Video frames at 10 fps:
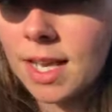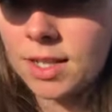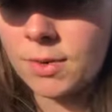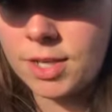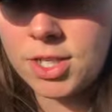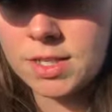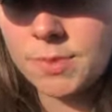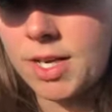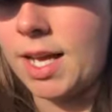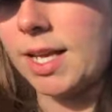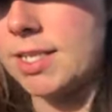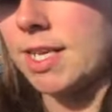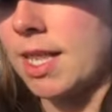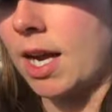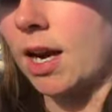and you can just put it
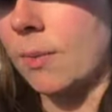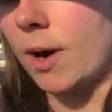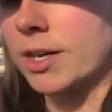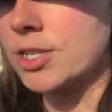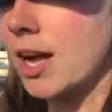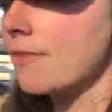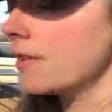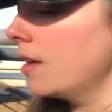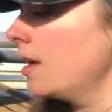into their water trough.